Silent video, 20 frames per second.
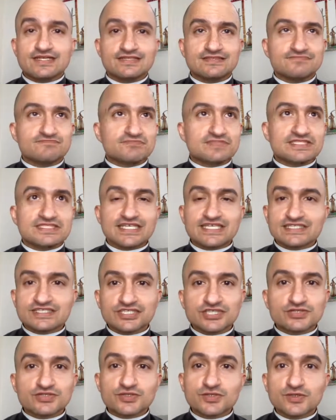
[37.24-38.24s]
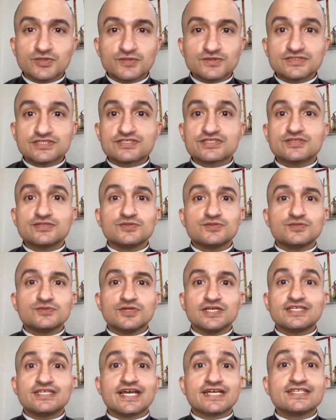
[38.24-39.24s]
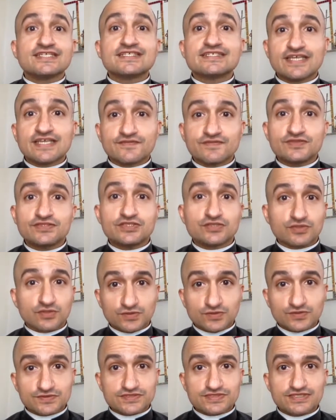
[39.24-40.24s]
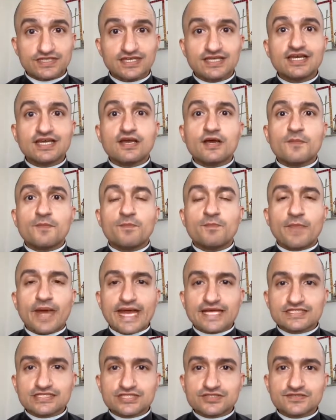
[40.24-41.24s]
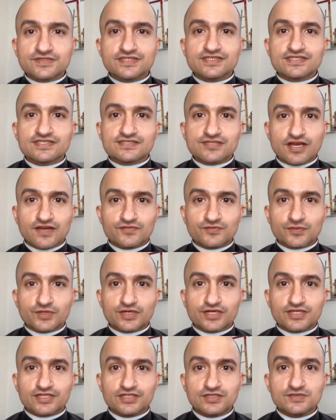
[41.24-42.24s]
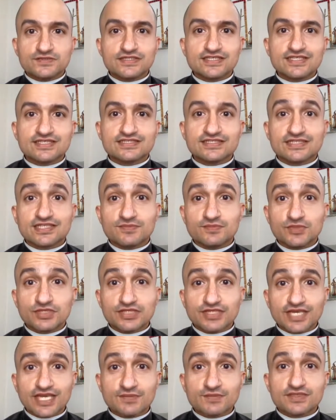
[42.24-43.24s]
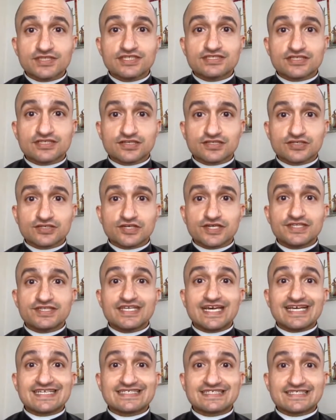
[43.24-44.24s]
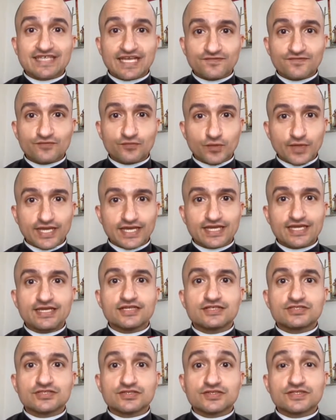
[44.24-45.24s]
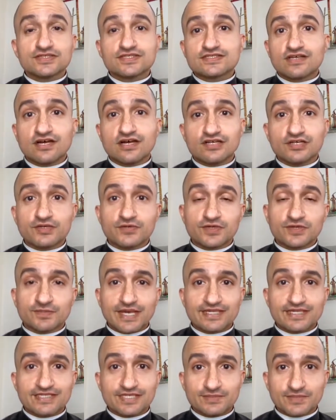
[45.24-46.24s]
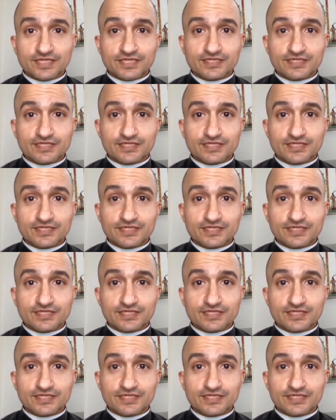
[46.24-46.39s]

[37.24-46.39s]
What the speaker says: 6-year-olds to 97-year-olds mastering the software, using it to communicate with each other in a safe way during this ongoing pandemic.